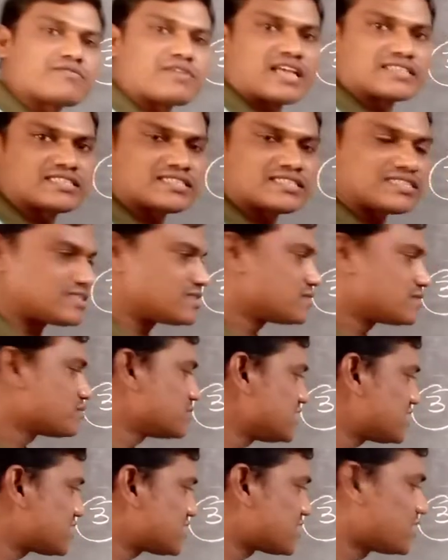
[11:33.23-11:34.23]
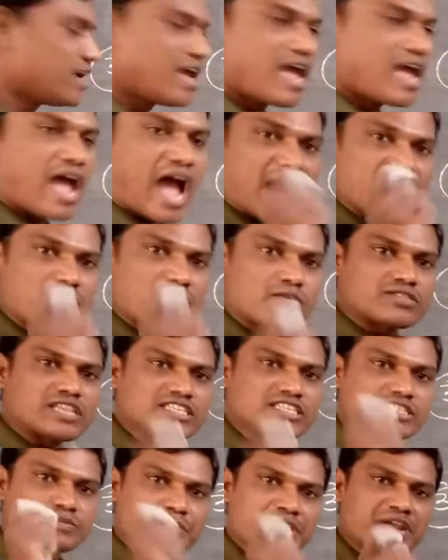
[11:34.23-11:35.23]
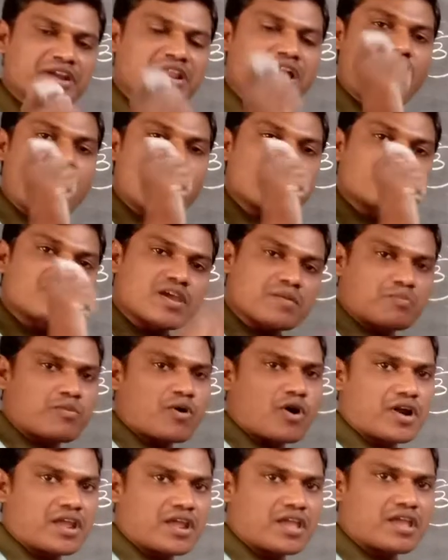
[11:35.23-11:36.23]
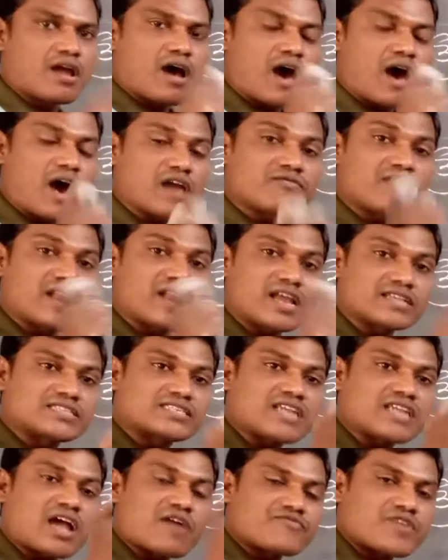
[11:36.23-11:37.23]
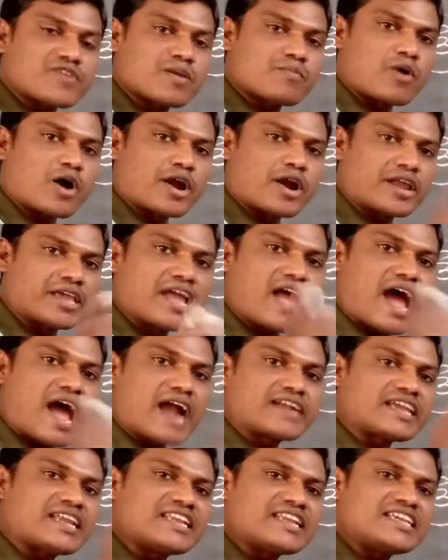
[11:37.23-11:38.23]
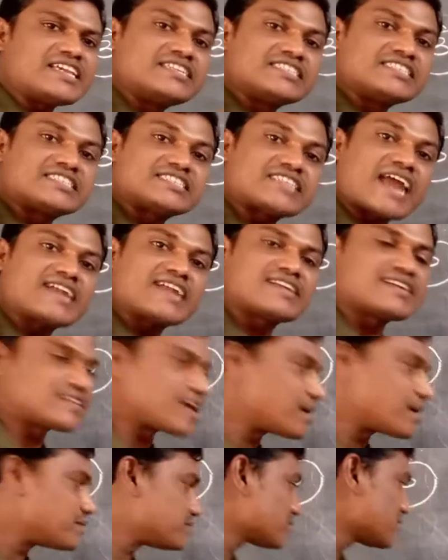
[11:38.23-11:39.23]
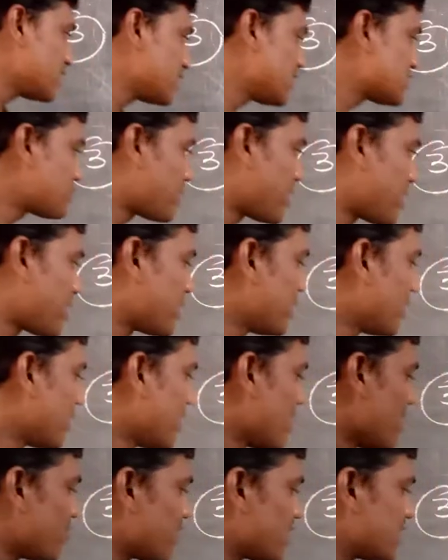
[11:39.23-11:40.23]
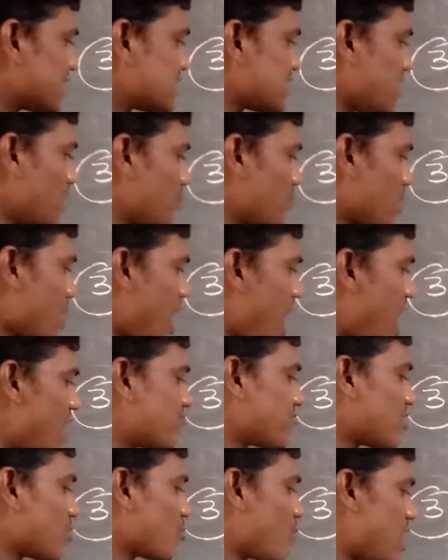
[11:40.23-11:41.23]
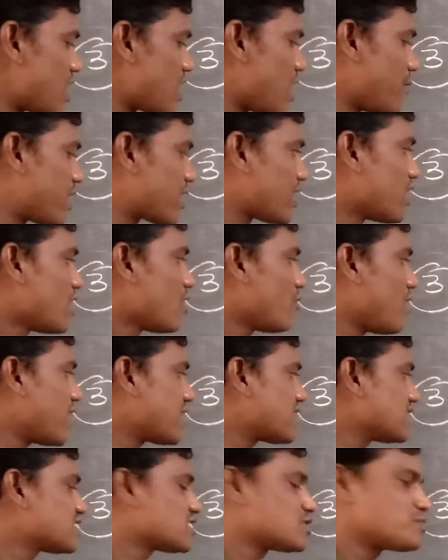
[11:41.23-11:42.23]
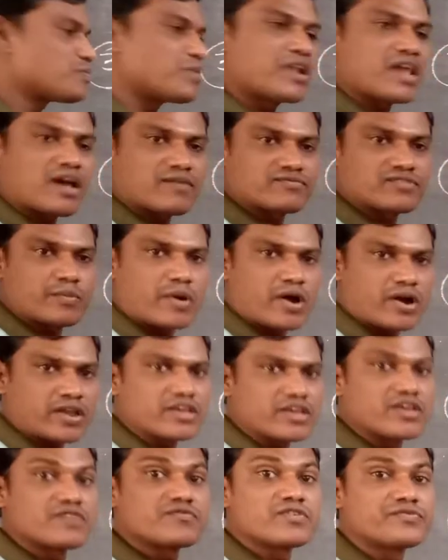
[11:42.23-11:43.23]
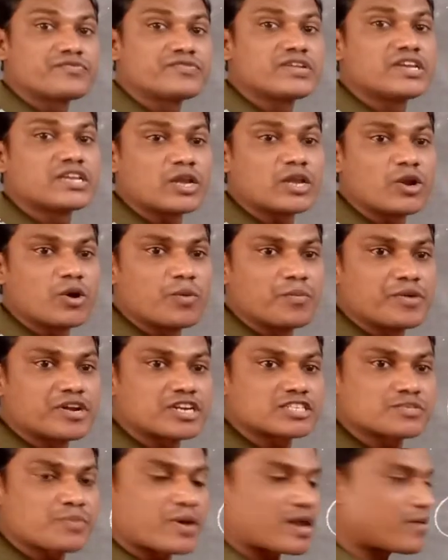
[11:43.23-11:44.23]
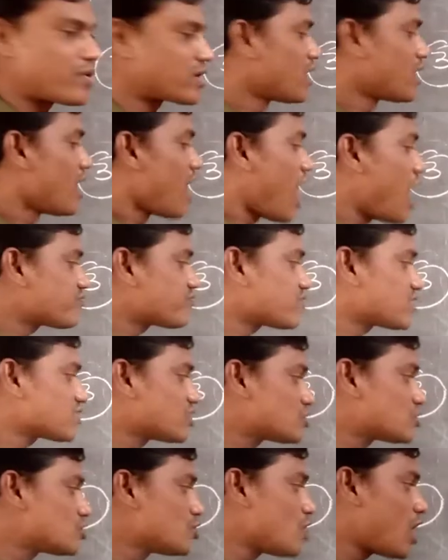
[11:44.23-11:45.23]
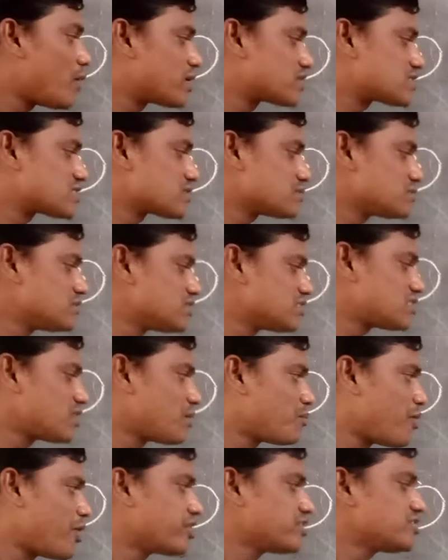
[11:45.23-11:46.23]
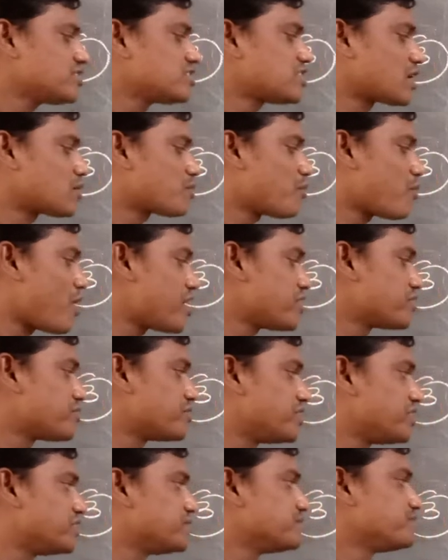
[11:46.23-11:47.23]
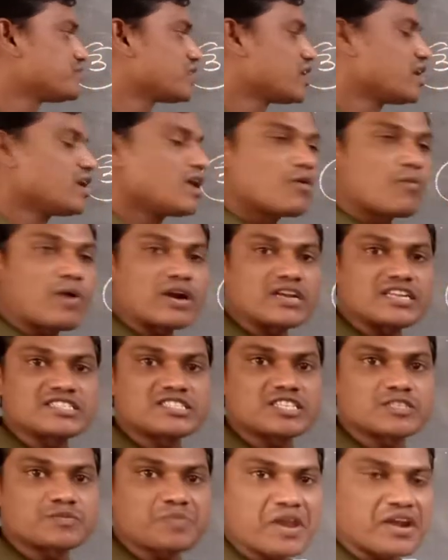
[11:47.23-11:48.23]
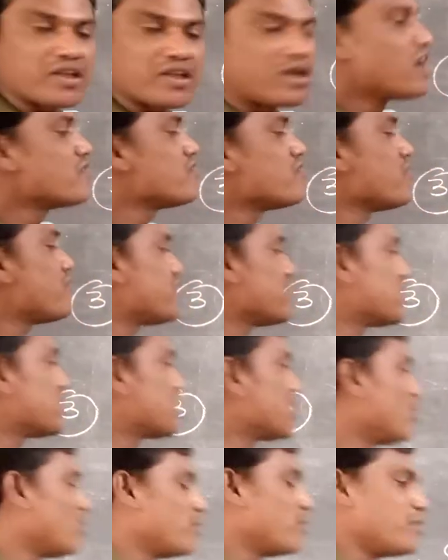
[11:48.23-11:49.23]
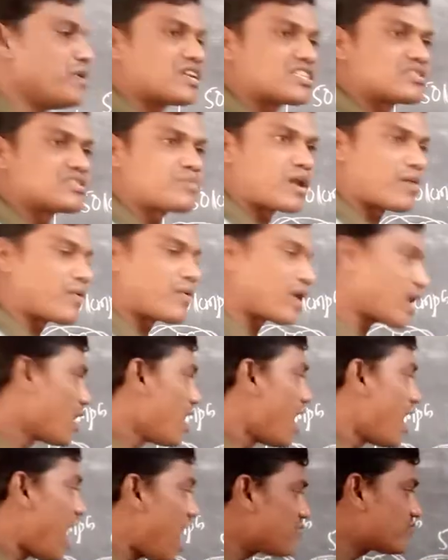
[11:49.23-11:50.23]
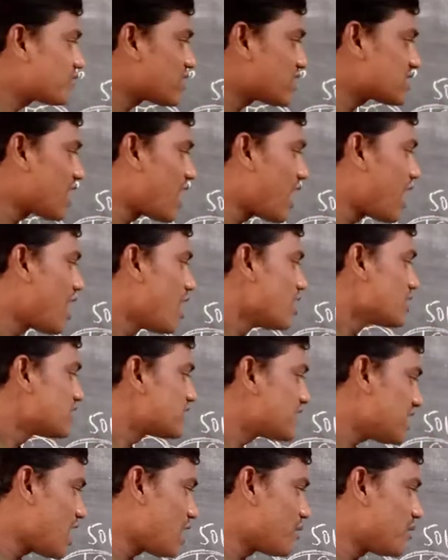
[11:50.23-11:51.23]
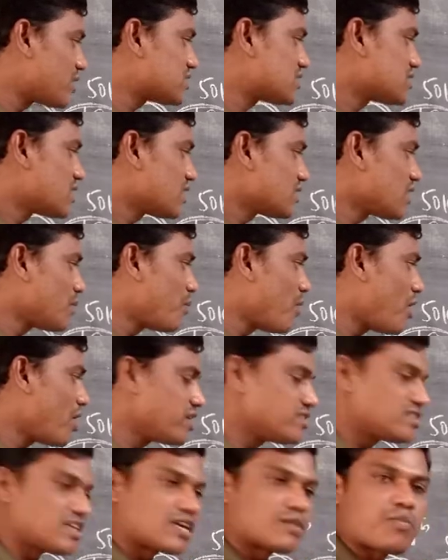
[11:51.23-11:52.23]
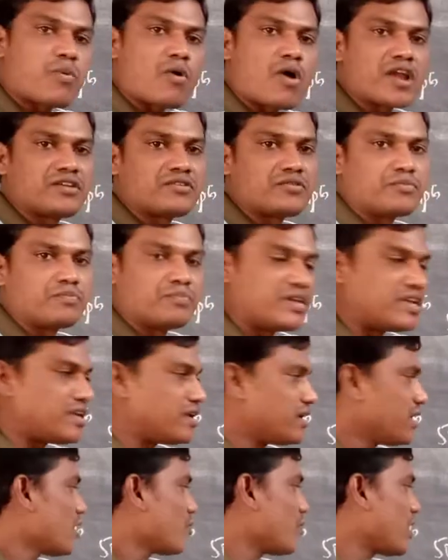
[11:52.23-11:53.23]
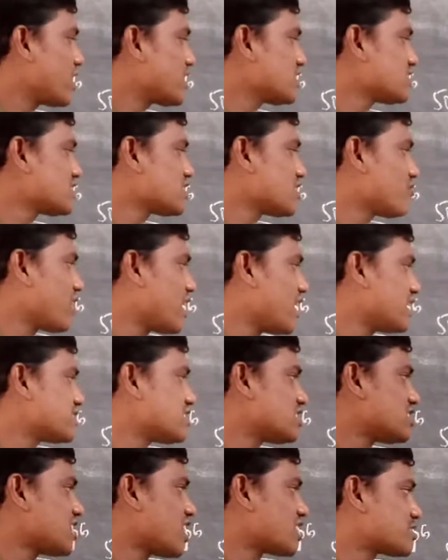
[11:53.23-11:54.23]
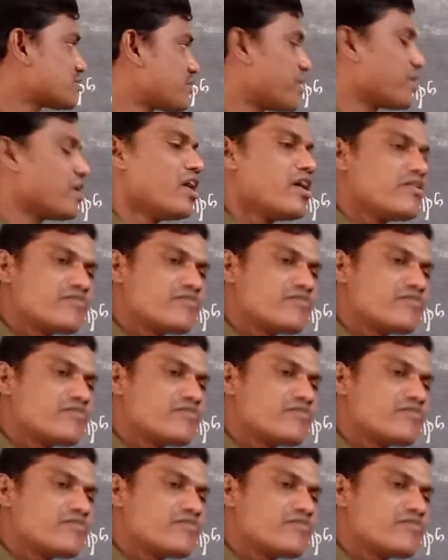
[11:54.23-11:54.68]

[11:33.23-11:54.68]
velocity? Means the speed of a body or velocity of a body at any instant time. That's why, for example, after 1 hour, what is the speed of the body? 50 kilometers per hour. After the 2 hours, means the body is at point D. What is the speed? 50 kilometers per hour. After the 3 hours, the body is at point B. What is the velocity of speed?